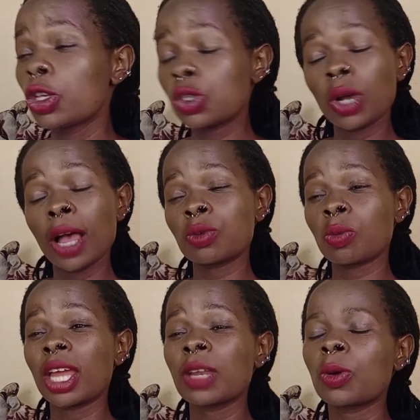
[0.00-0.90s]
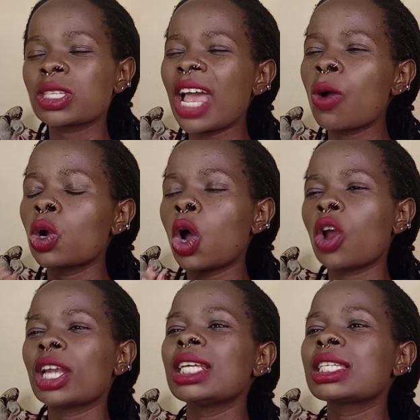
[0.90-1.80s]
So come to my inbox. I will
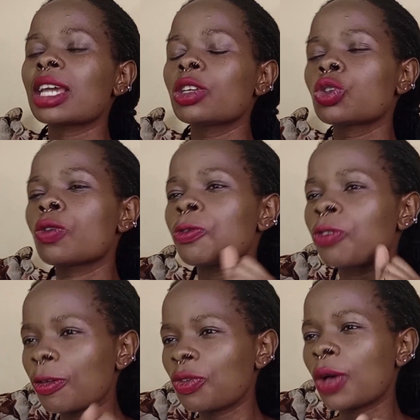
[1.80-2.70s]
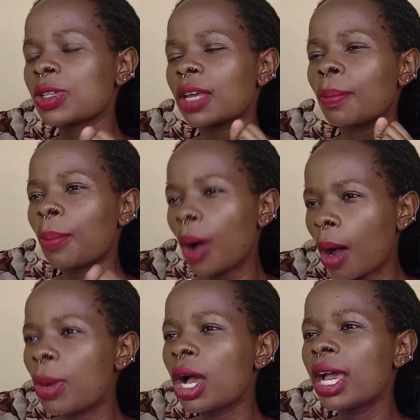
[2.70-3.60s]
only charge you 5,000 bob
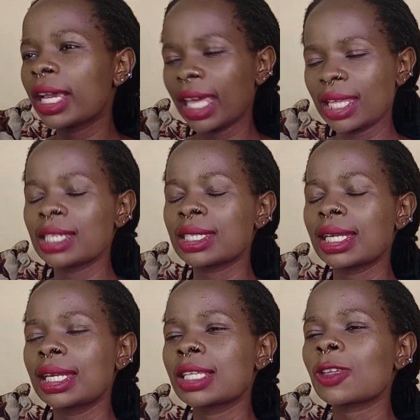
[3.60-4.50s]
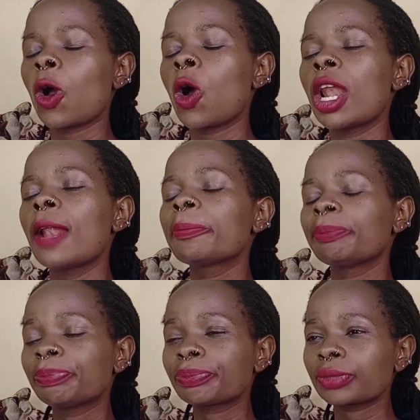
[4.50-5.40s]
Kenya shillings, or
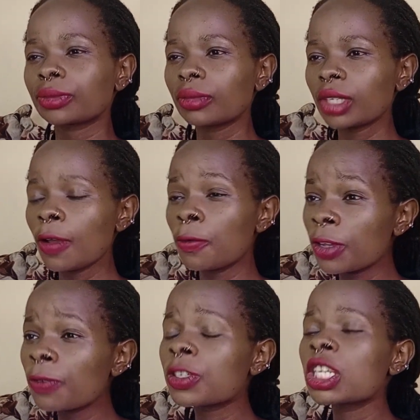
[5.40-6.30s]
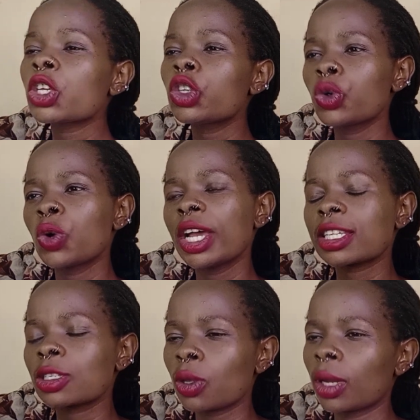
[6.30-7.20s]

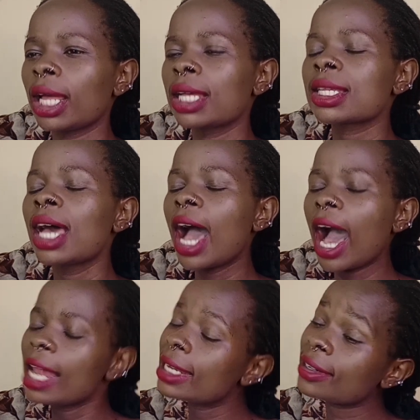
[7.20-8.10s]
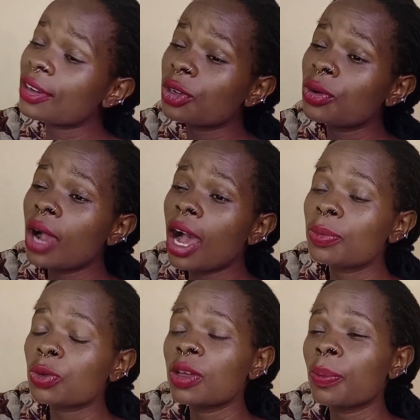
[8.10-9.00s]
$50. I'll train you up to
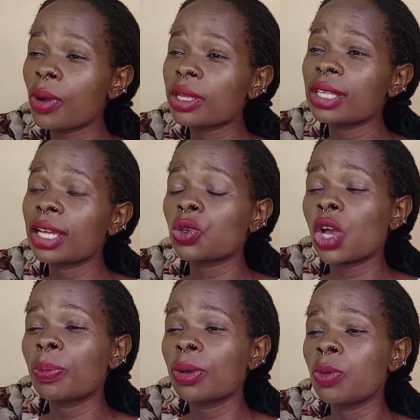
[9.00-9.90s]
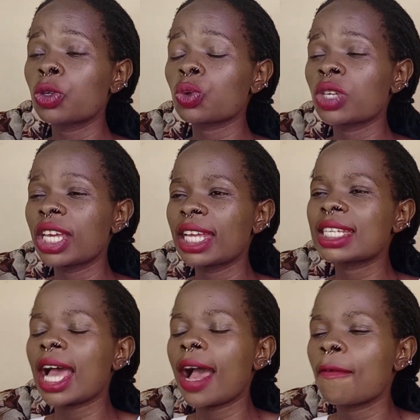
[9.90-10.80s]
the point that you'll be able to get
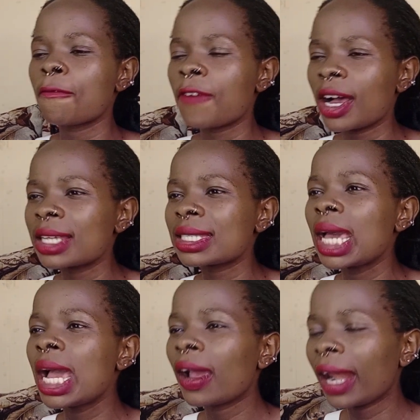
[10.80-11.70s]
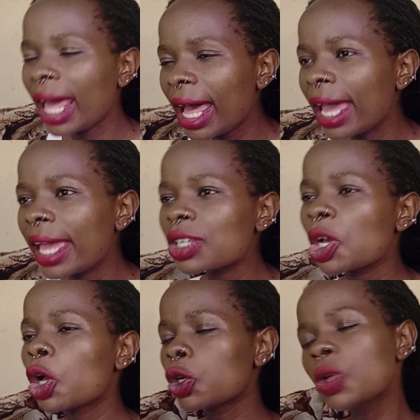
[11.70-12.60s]
a first client,
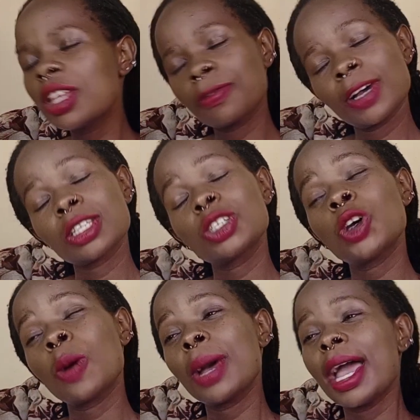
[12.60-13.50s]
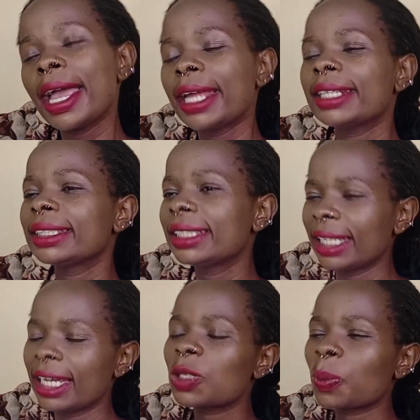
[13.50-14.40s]
do the first job, and
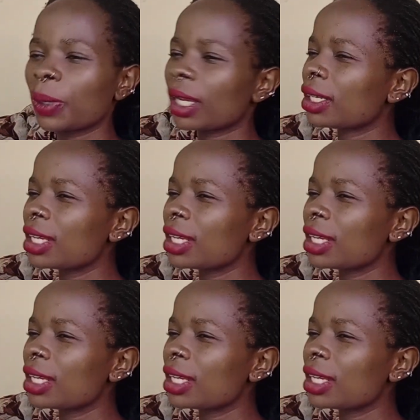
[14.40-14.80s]
get paid.